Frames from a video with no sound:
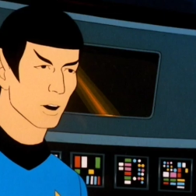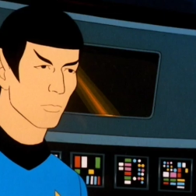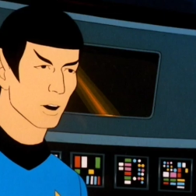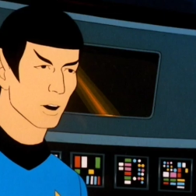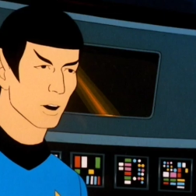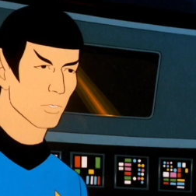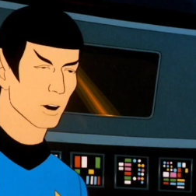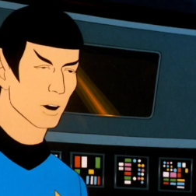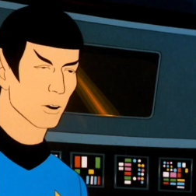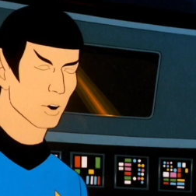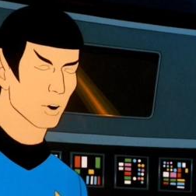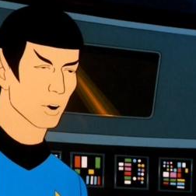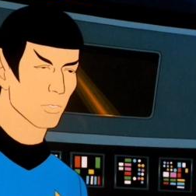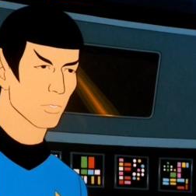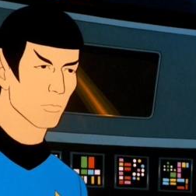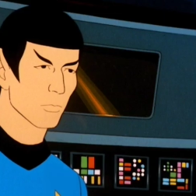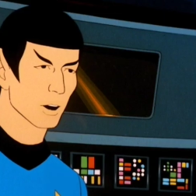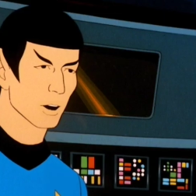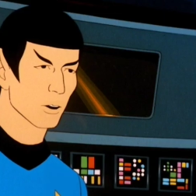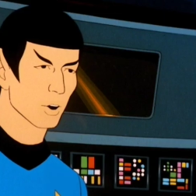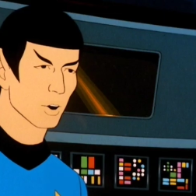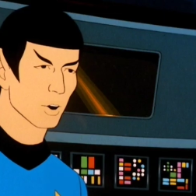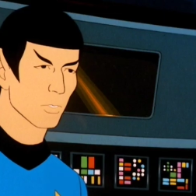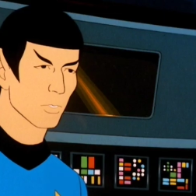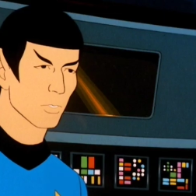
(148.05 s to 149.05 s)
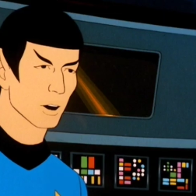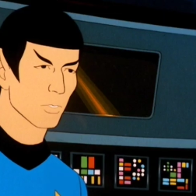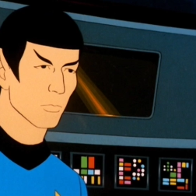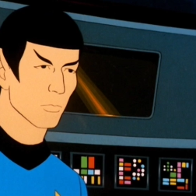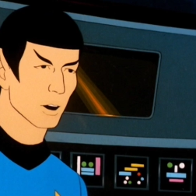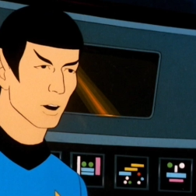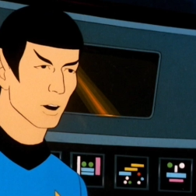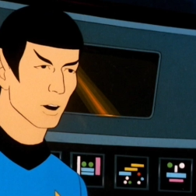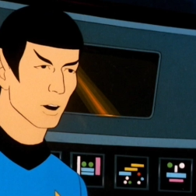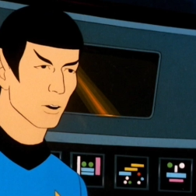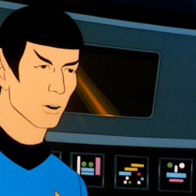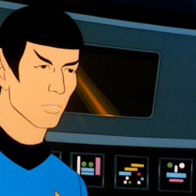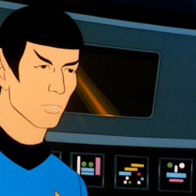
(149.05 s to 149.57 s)
of individuals
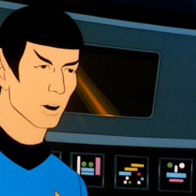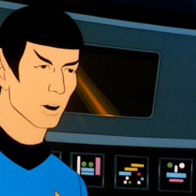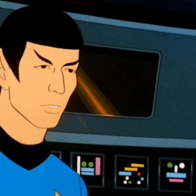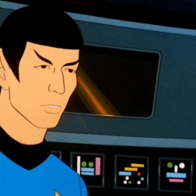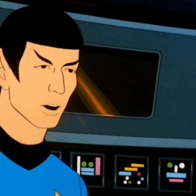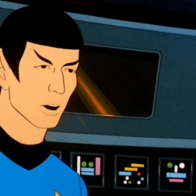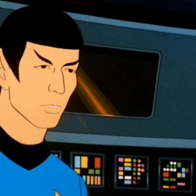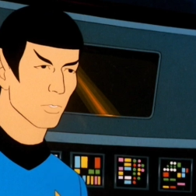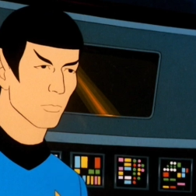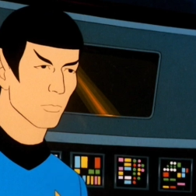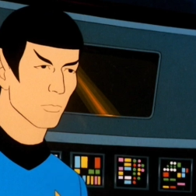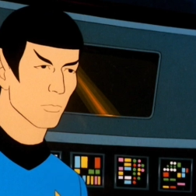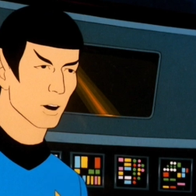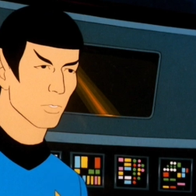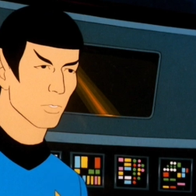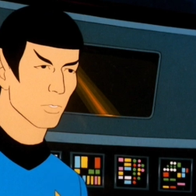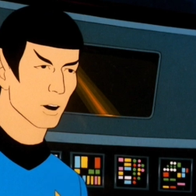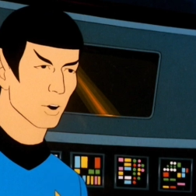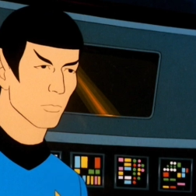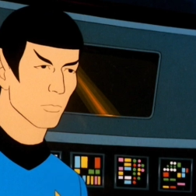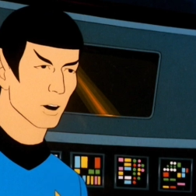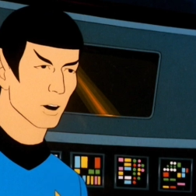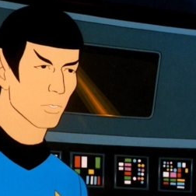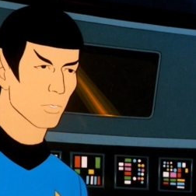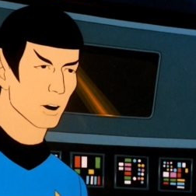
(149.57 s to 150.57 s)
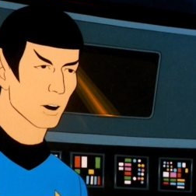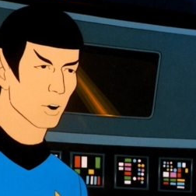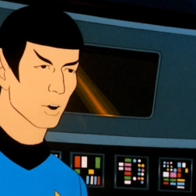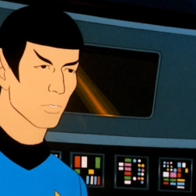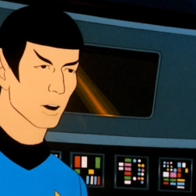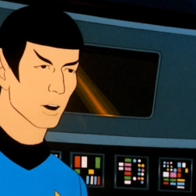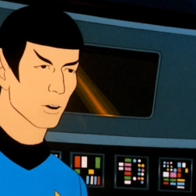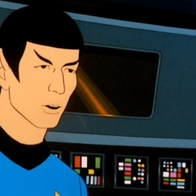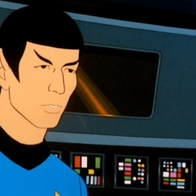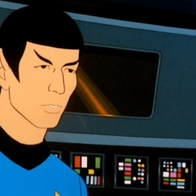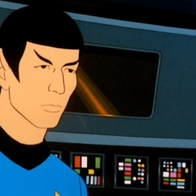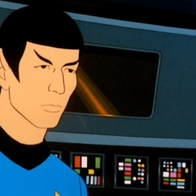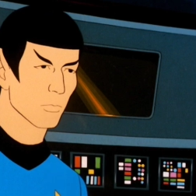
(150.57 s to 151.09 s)
solely because that group is to be
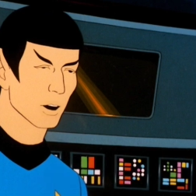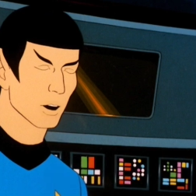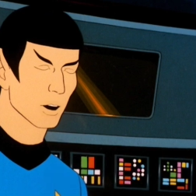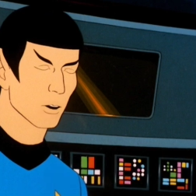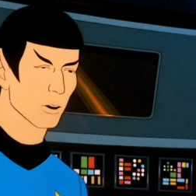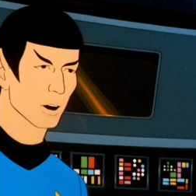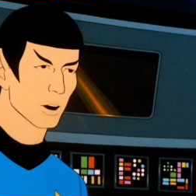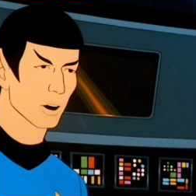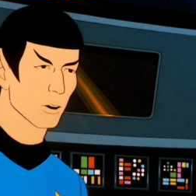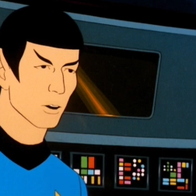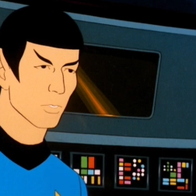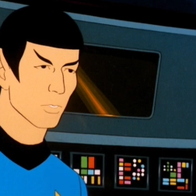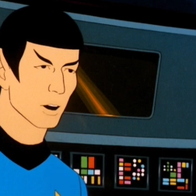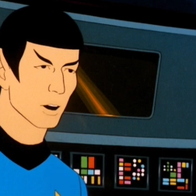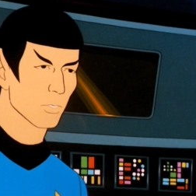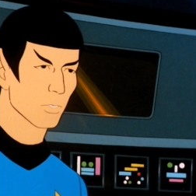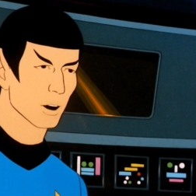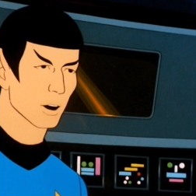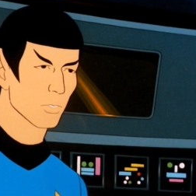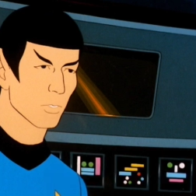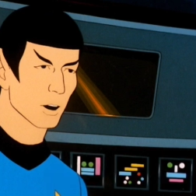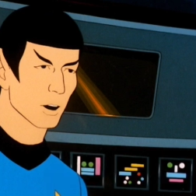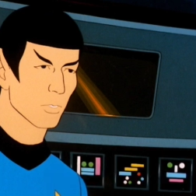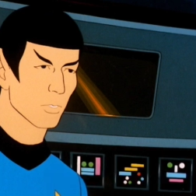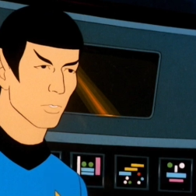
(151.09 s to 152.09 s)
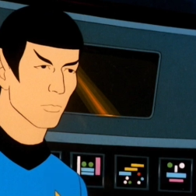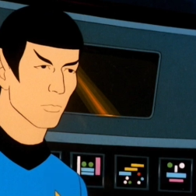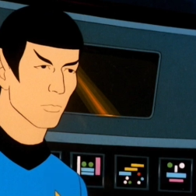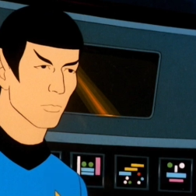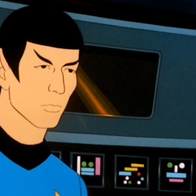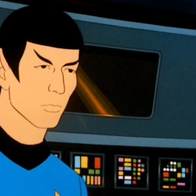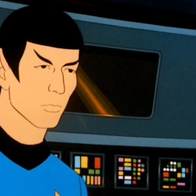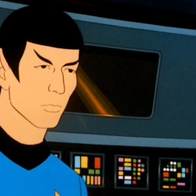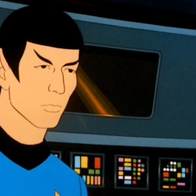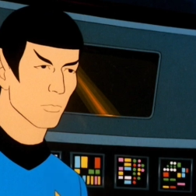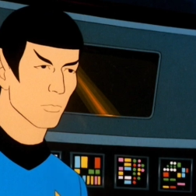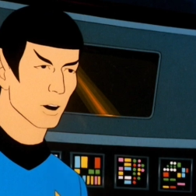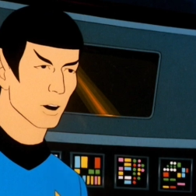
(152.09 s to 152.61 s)
encouraged is illogical.
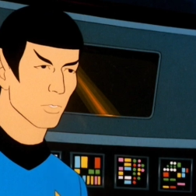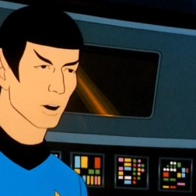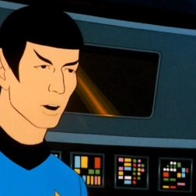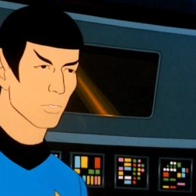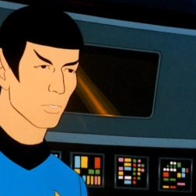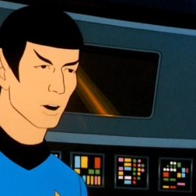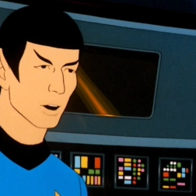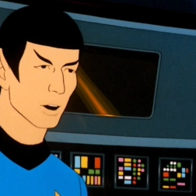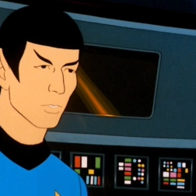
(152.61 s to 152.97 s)
In this